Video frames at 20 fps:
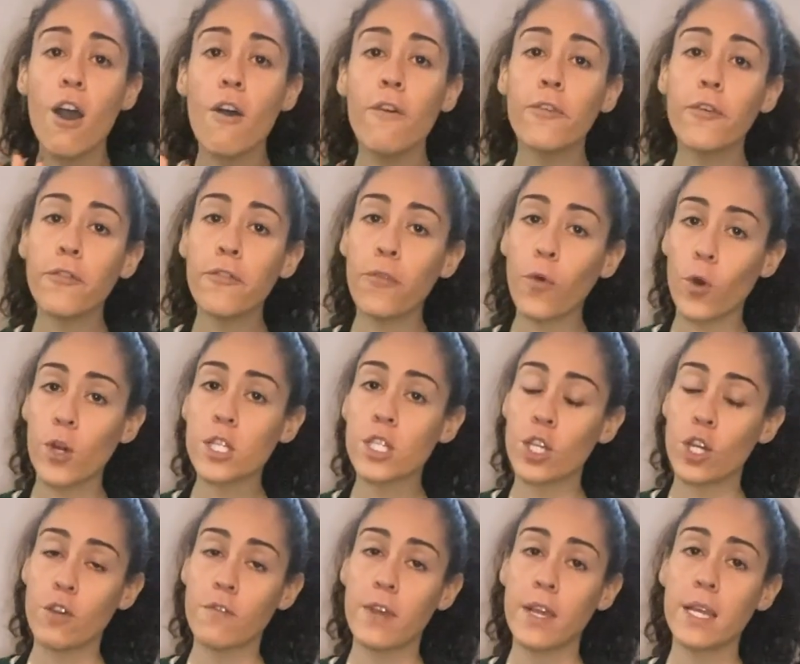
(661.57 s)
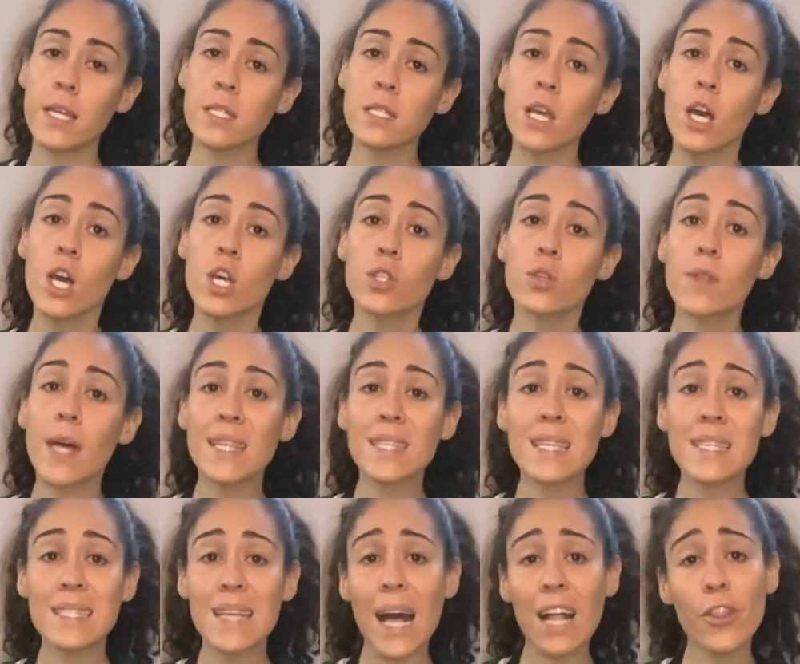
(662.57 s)
for 4 servings. So that's
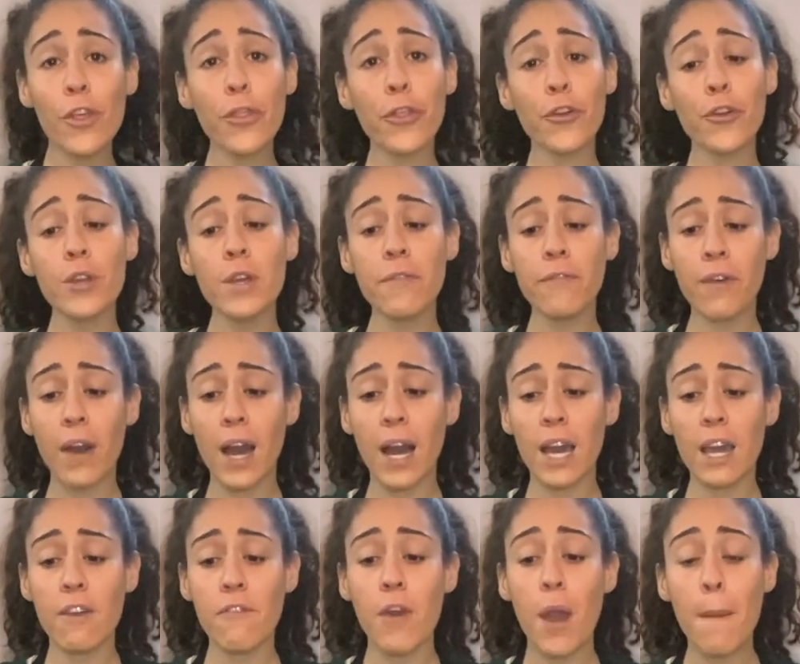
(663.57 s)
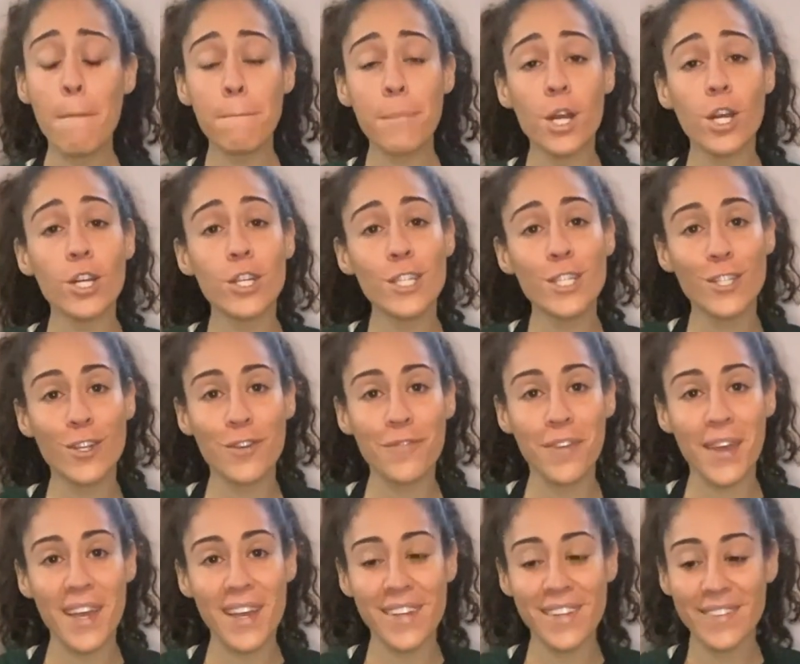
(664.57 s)
$1.35 per
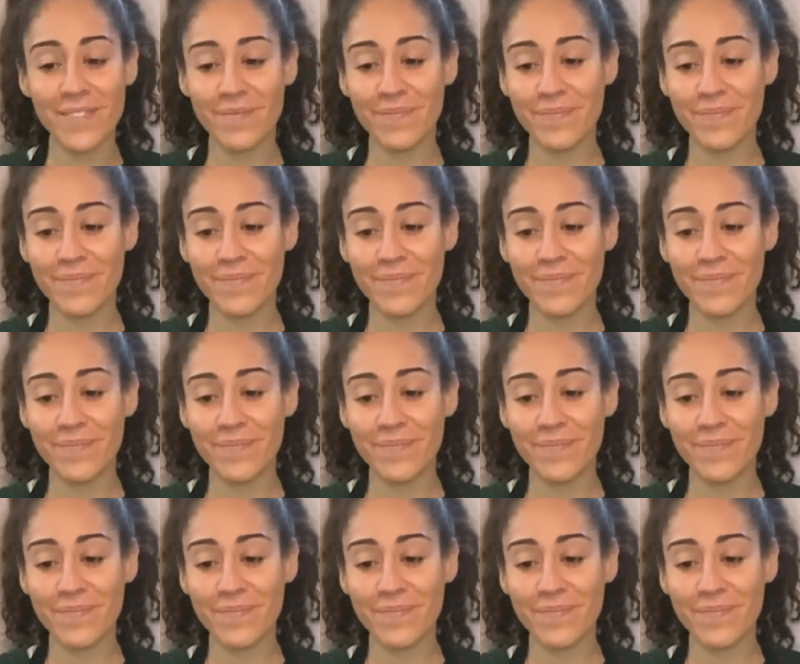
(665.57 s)
serving.